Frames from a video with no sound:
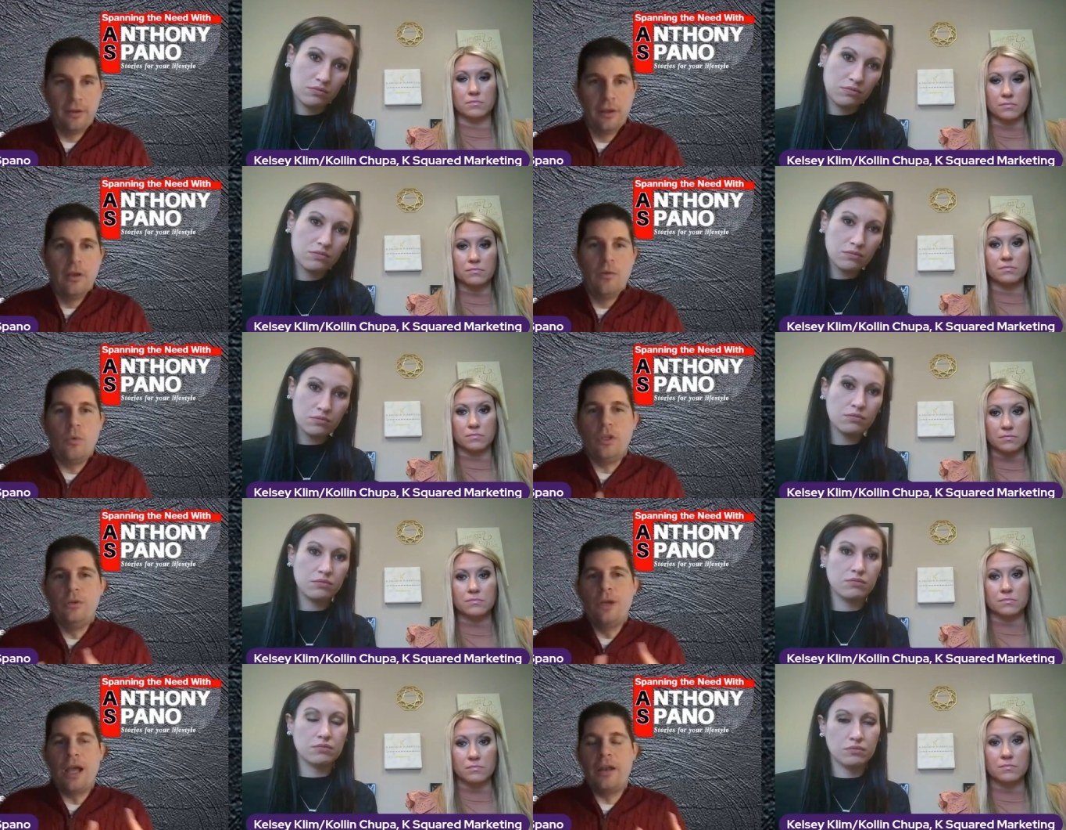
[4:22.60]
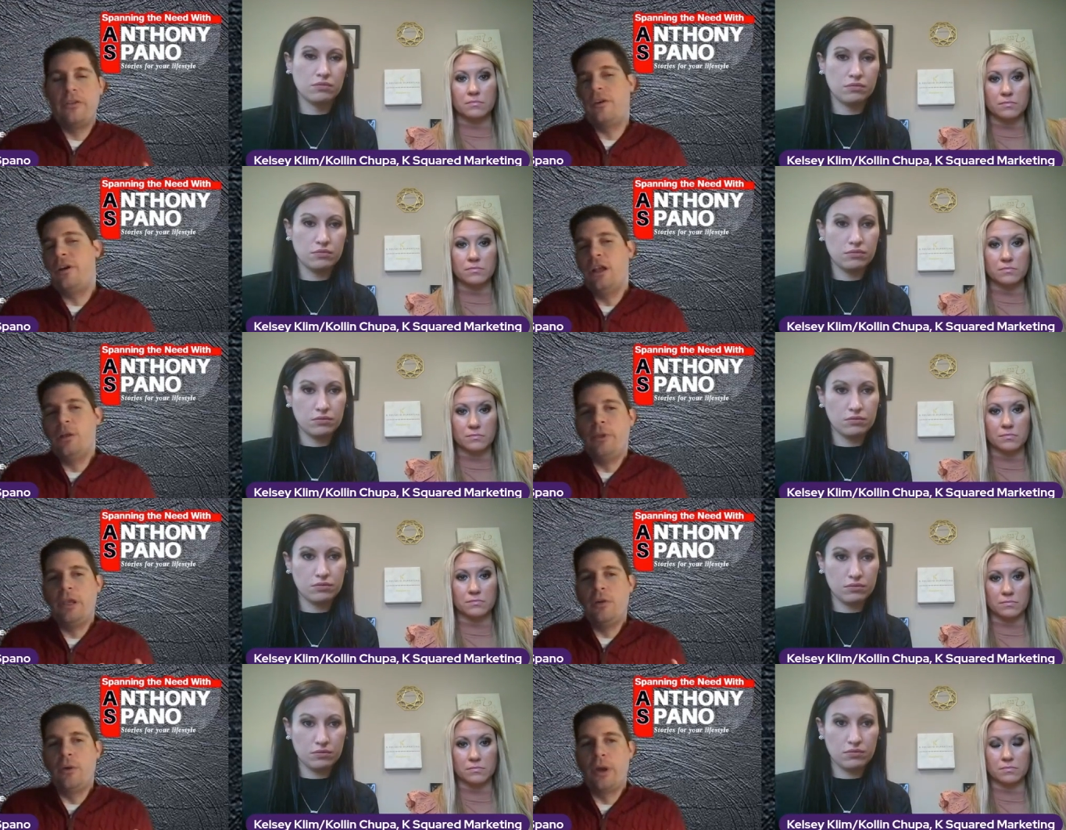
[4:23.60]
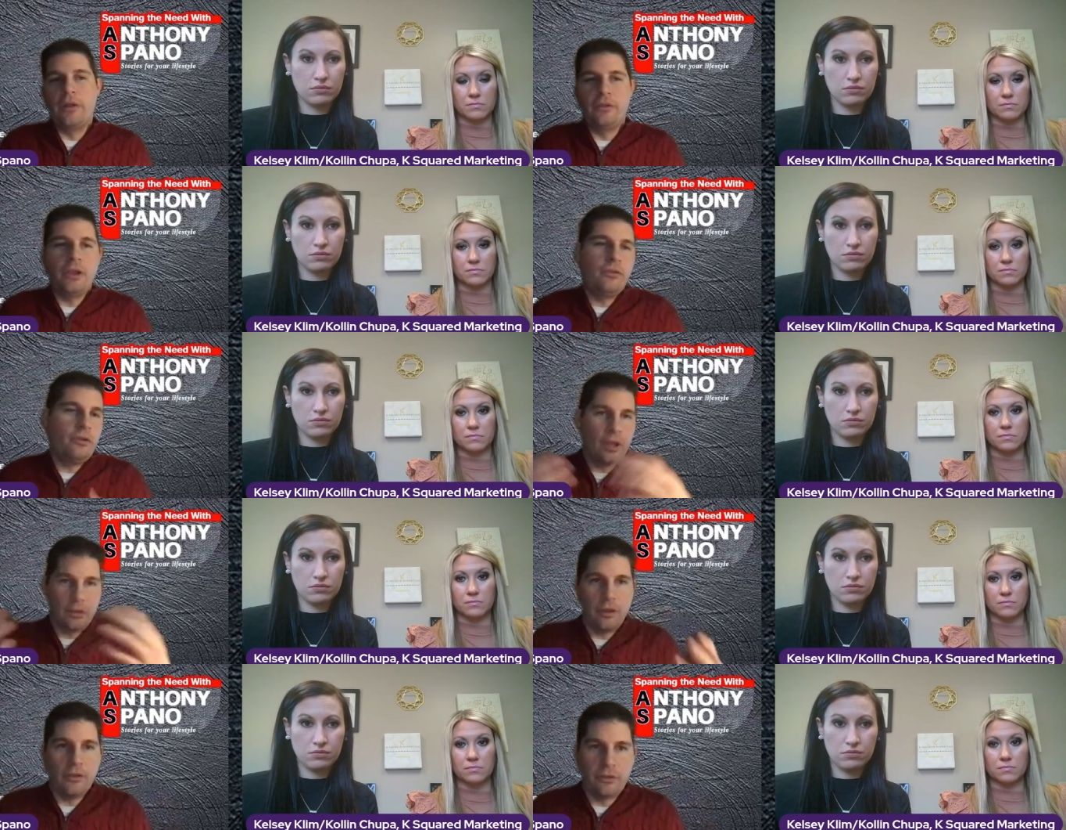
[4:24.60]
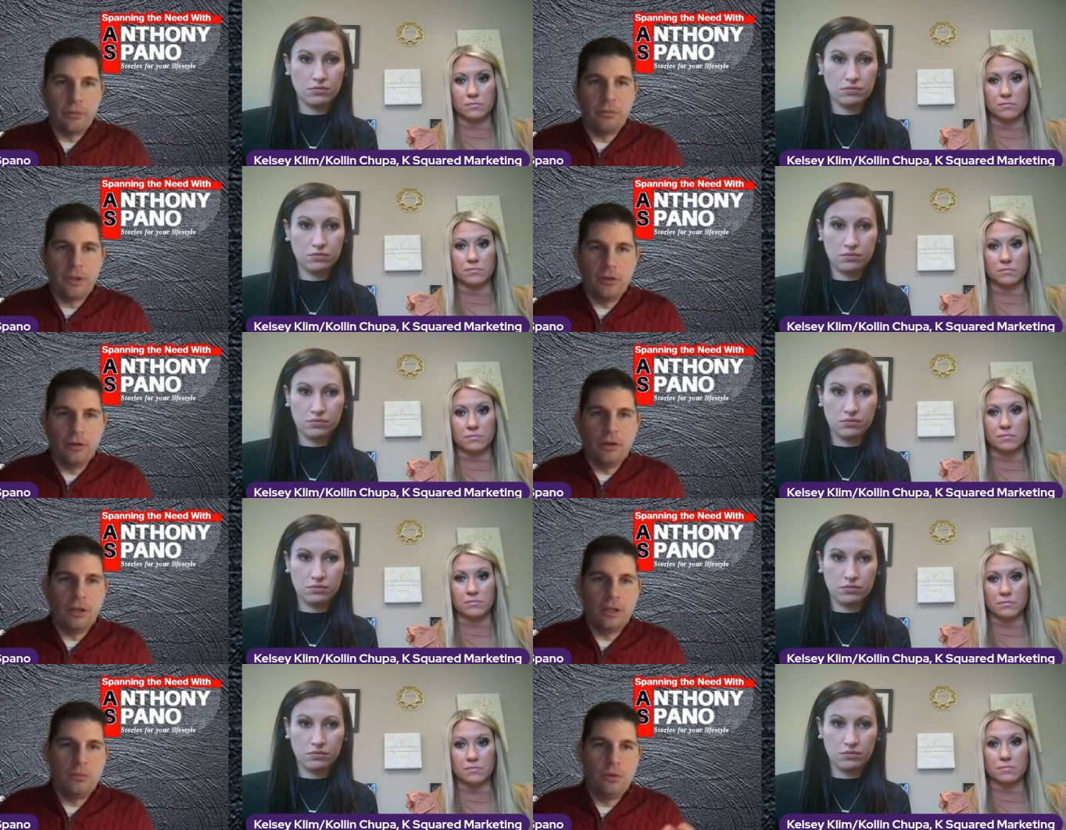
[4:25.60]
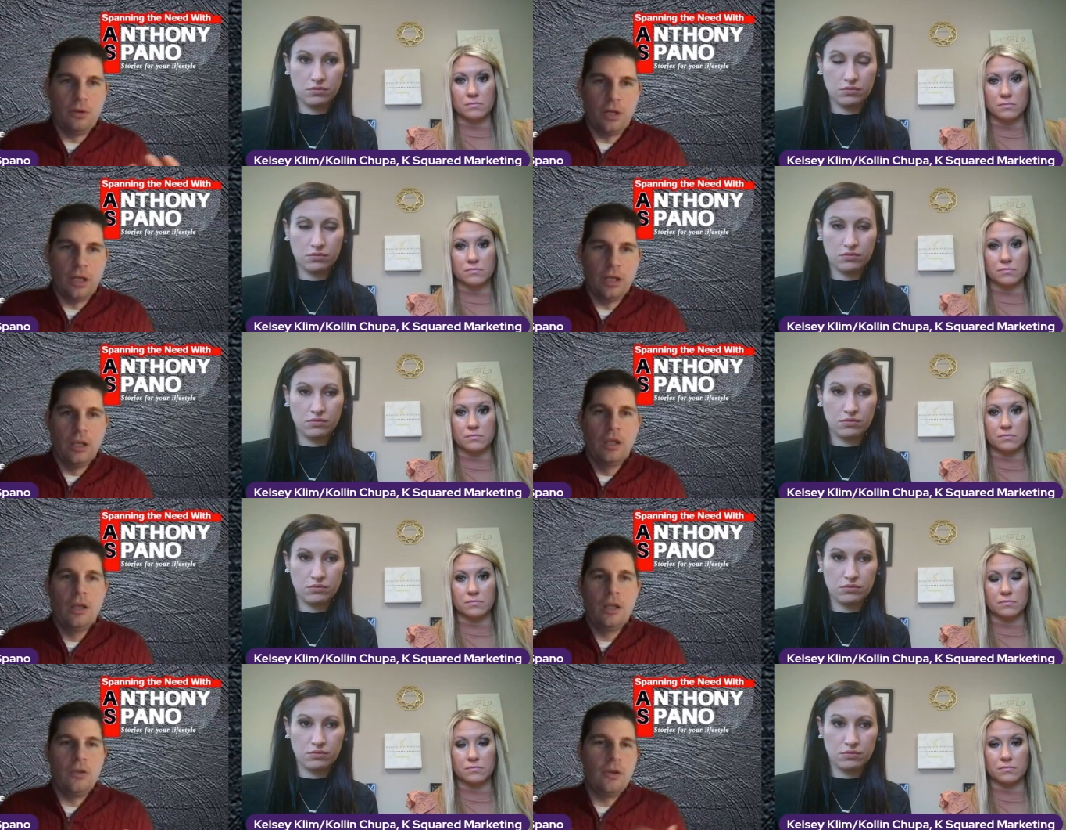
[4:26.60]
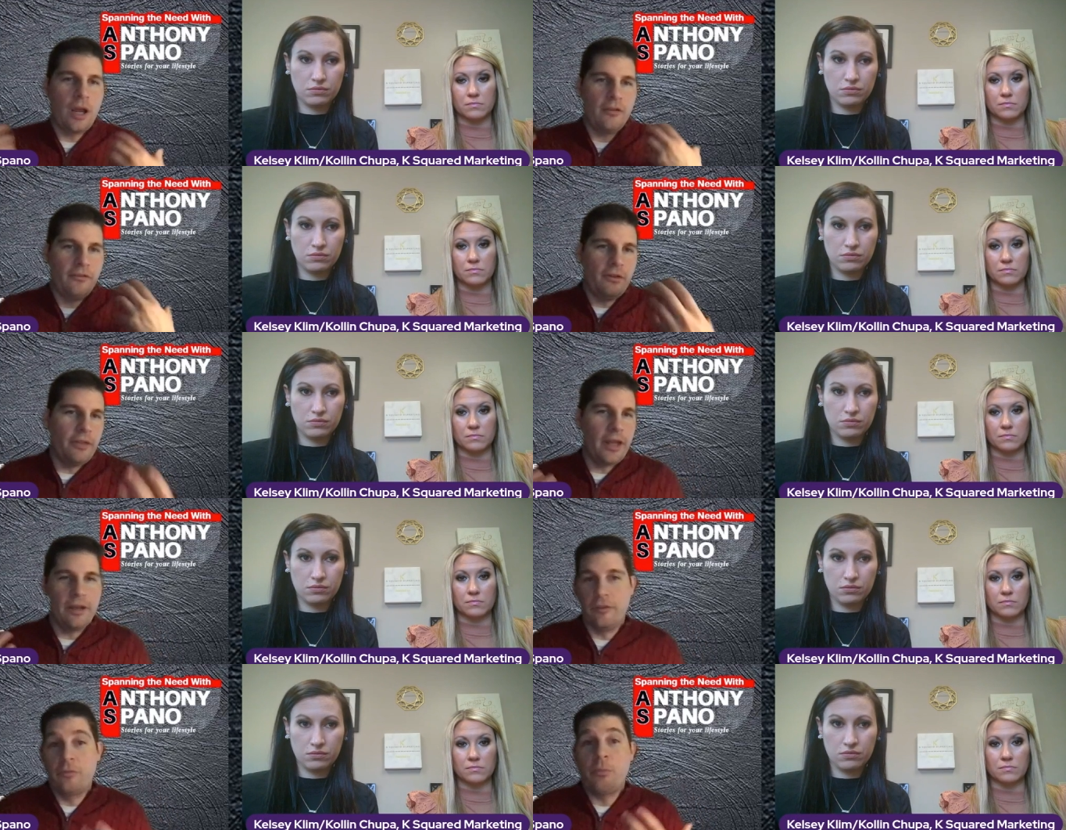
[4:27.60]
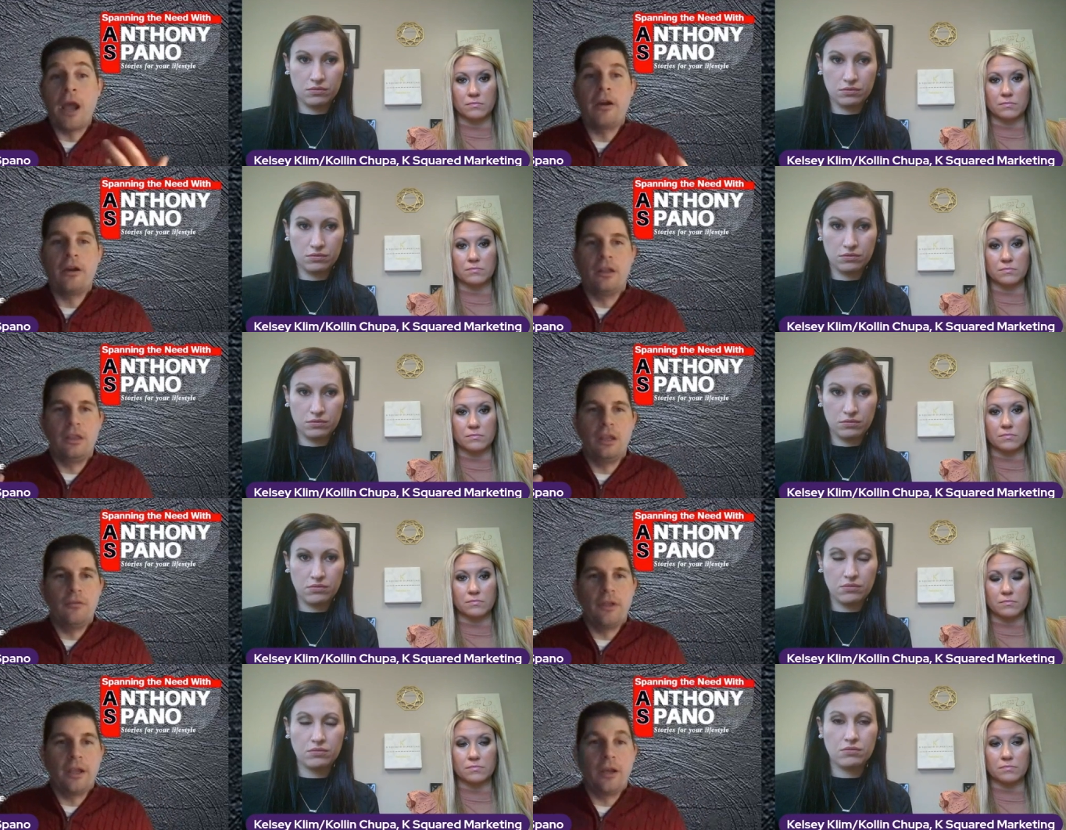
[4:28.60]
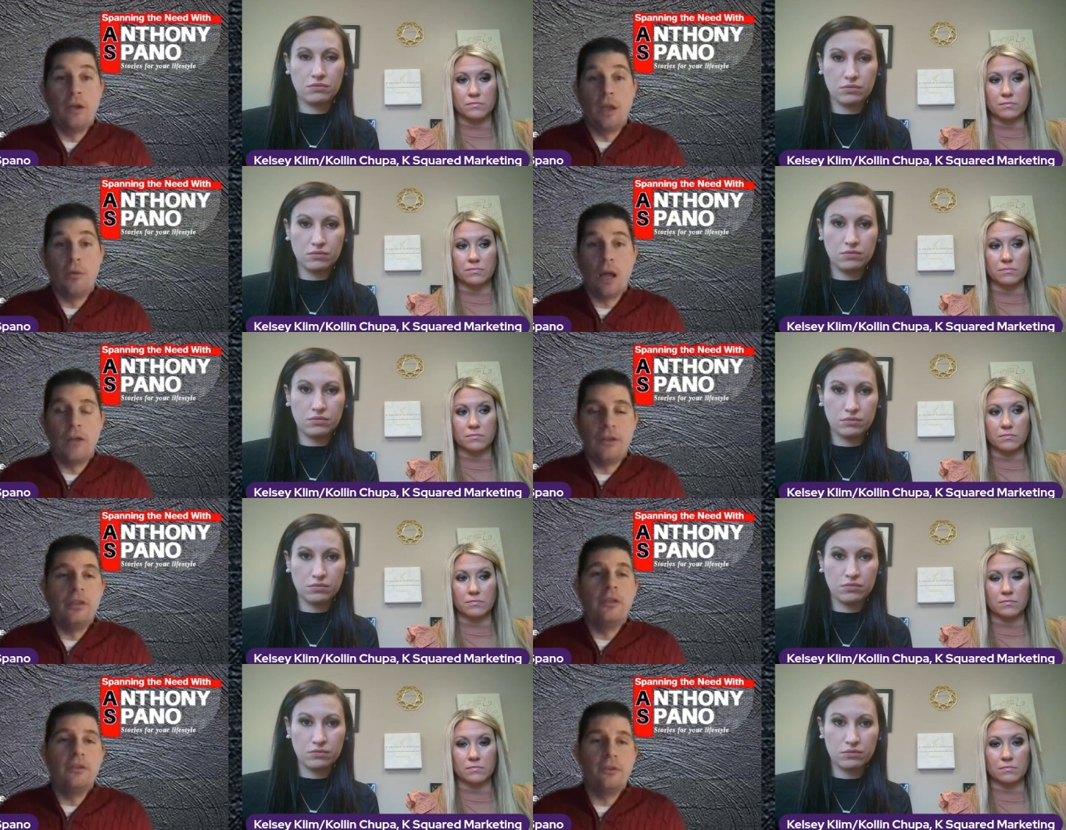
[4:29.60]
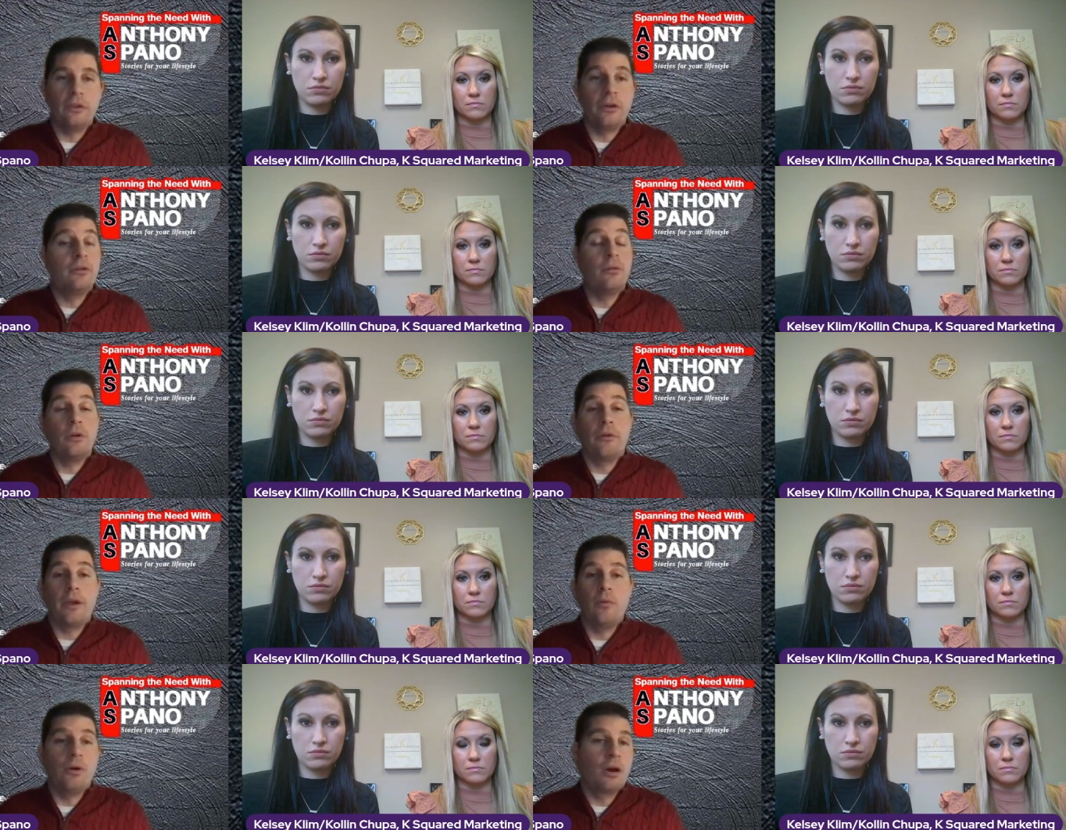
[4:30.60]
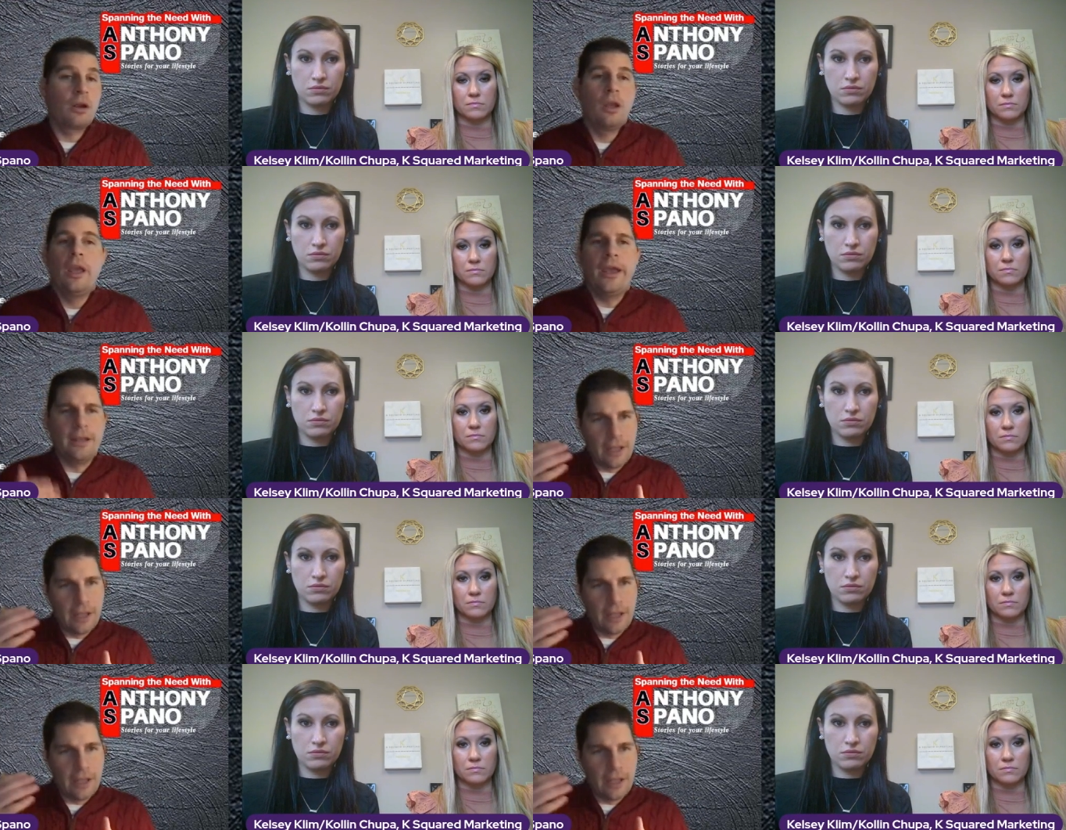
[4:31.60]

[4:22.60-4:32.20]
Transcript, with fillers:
Speaker 1: Mm-hmm. When you kind of start helping an organization that does something good in the community, you kind of feel that inspiring thing of like, okay, wow, they're doing great work. And then